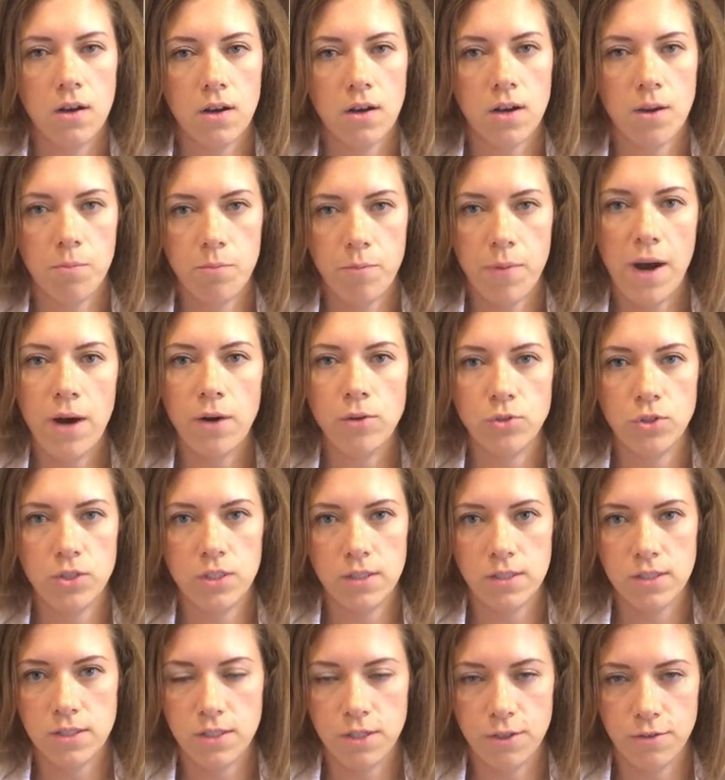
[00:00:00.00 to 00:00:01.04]

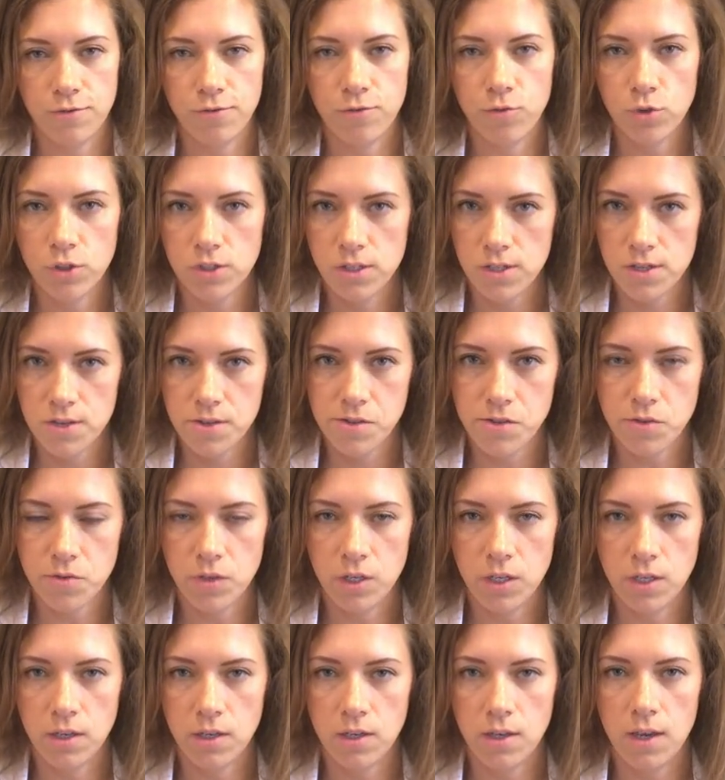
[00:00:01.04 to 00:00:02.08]
compounded T4,
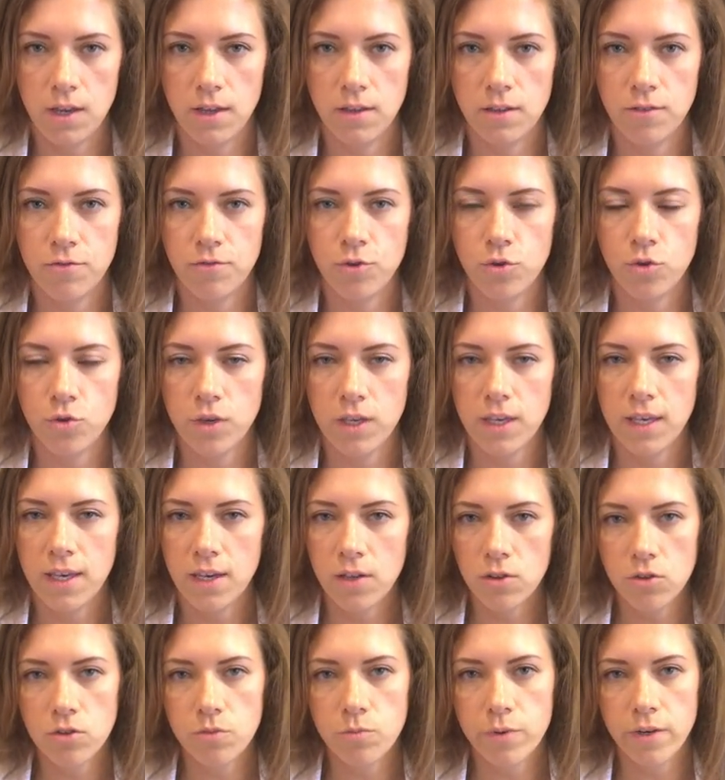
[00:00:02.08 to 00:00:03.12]
T3, and if you
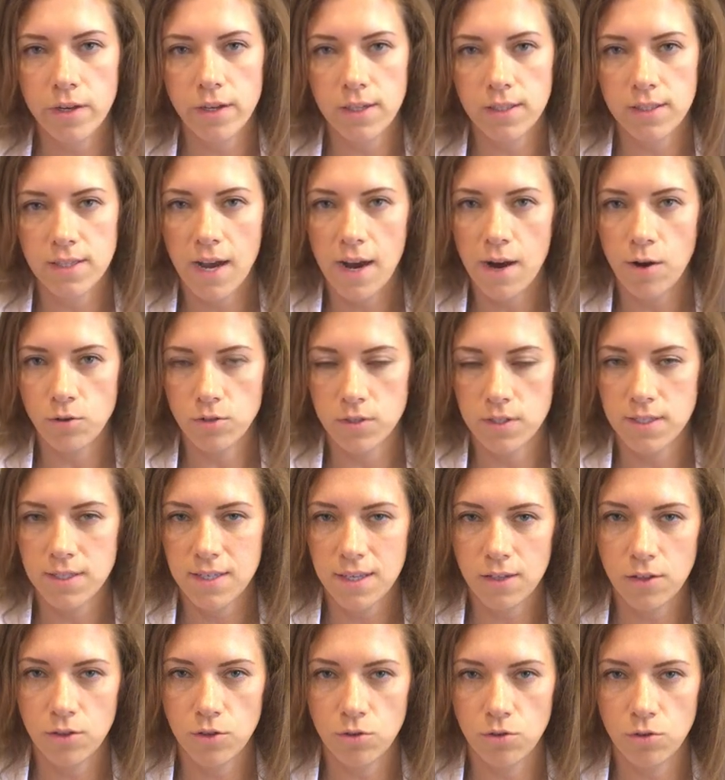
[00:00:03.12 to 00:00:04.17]
cannot break down
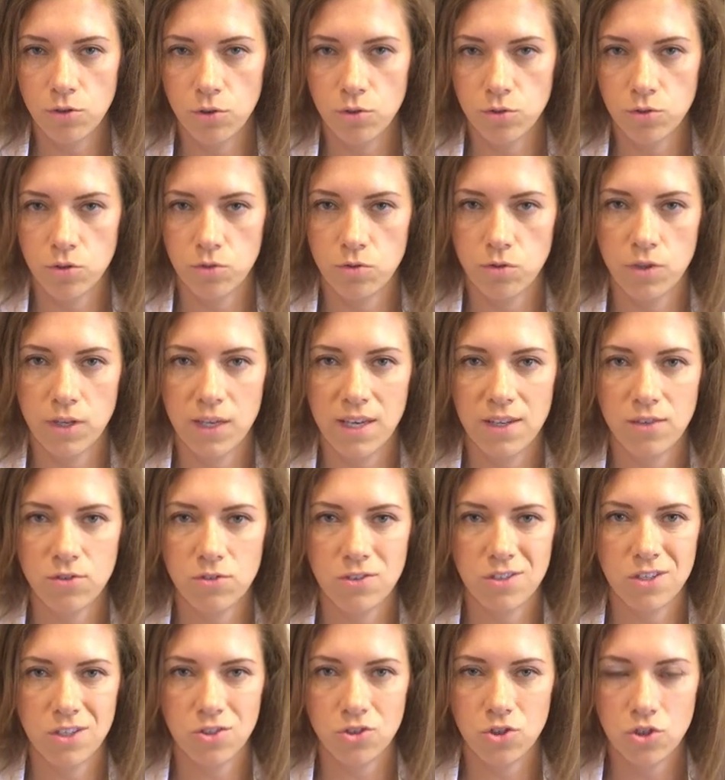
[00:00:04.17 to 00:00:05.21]
cellulose or you
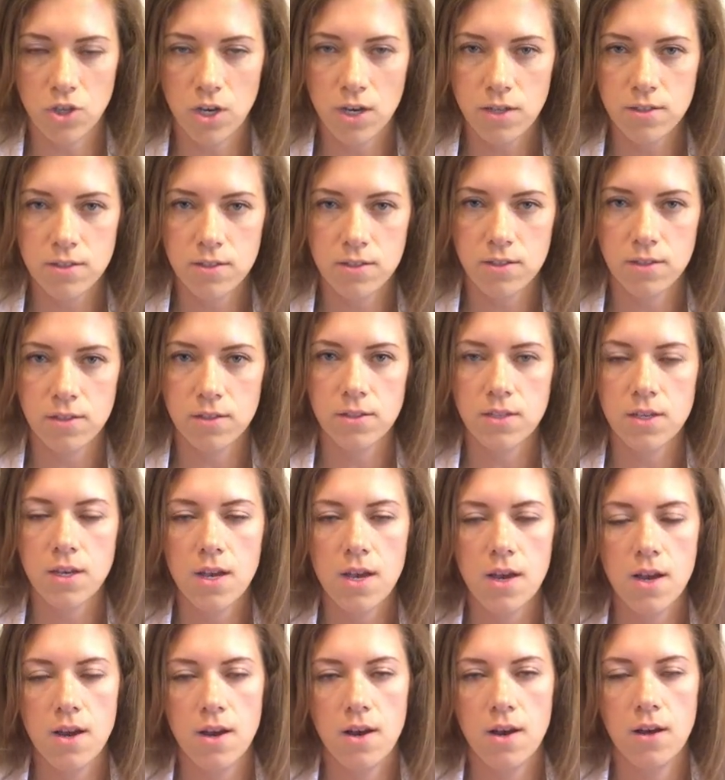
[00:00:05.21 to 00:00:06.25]
cannot digest it,
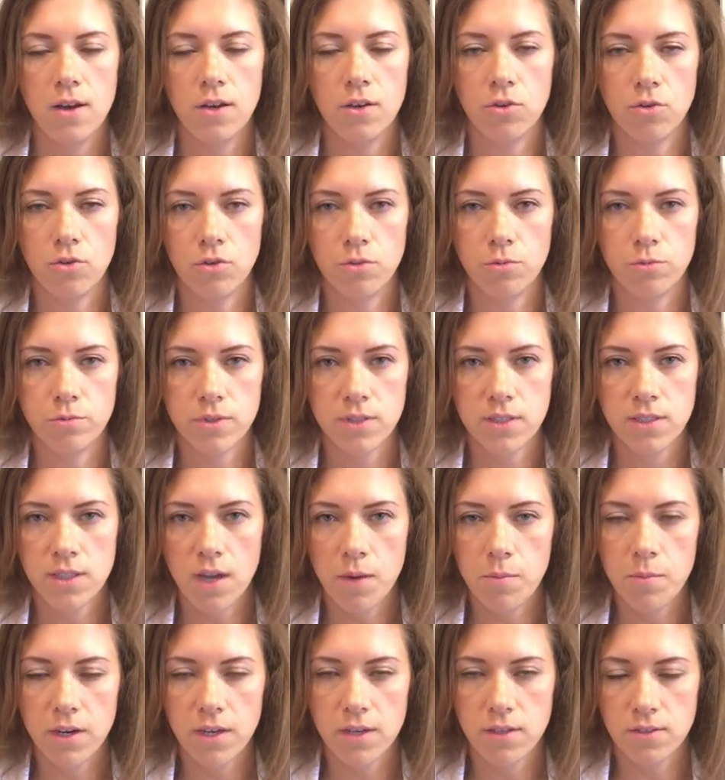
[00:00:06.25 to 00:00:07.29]
your
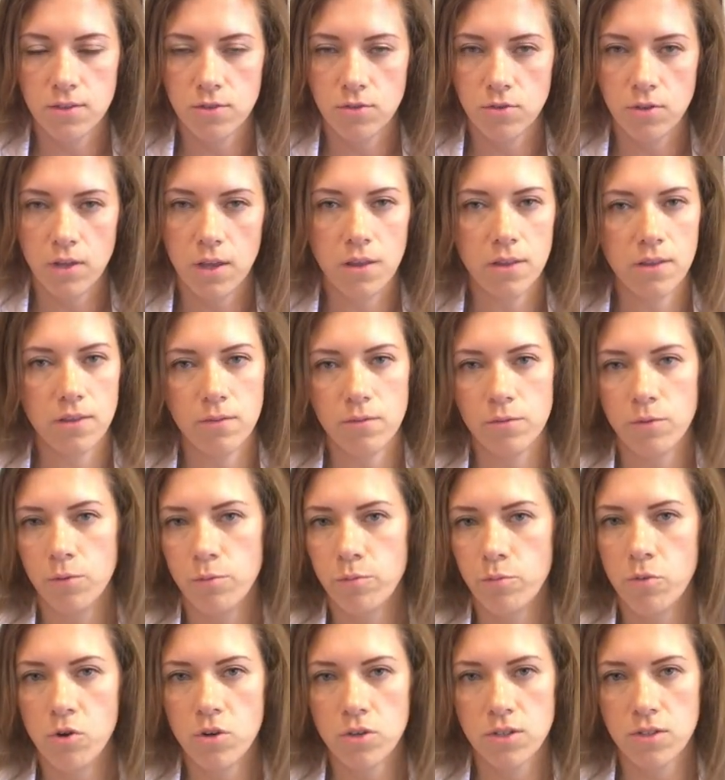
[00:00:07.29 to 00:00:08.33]
stomach is not, in
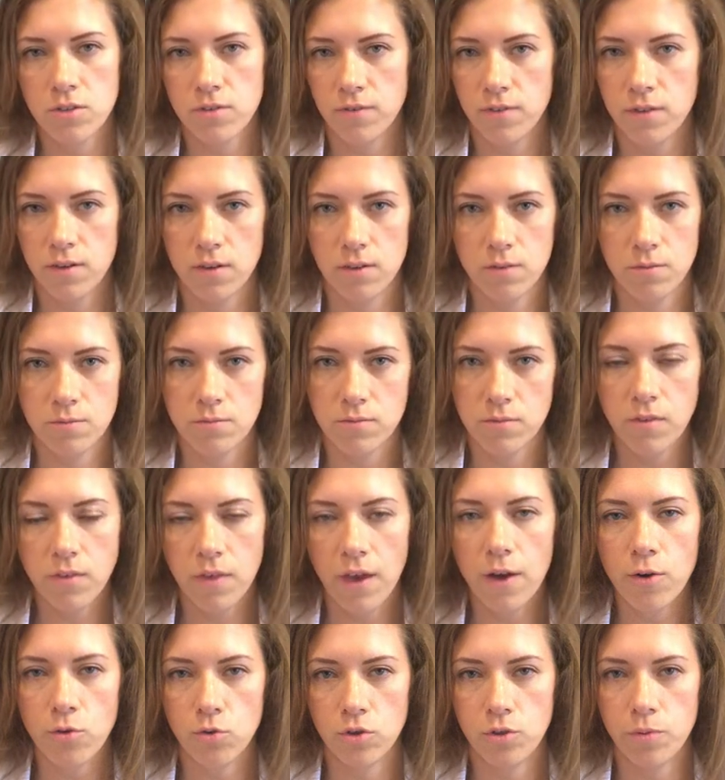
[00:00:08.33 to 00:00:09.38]
most of the
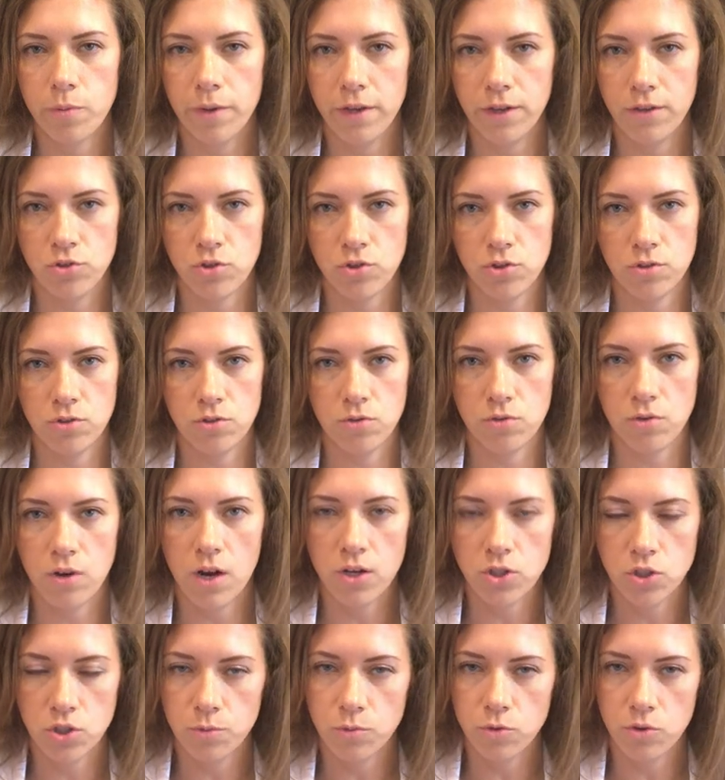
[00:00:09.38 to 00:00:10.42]
thyroid patients or
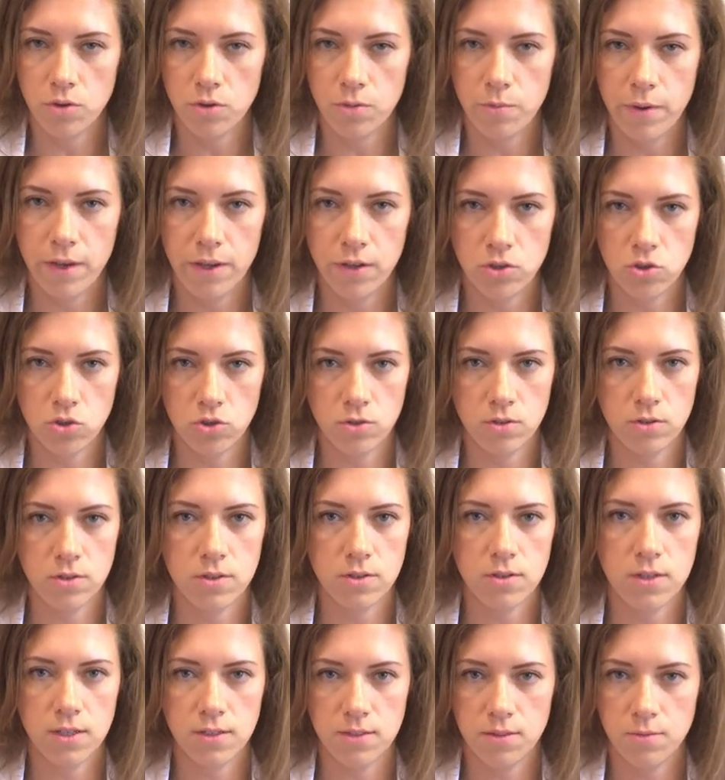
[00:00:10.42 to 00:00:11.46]
Hashimoto
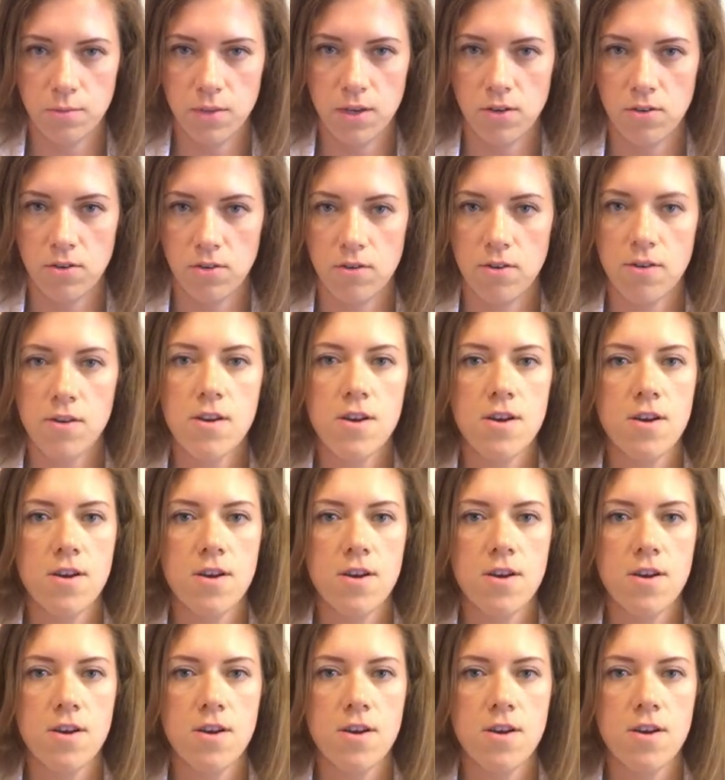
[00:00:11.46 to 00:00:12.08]
patients, doesn't matter,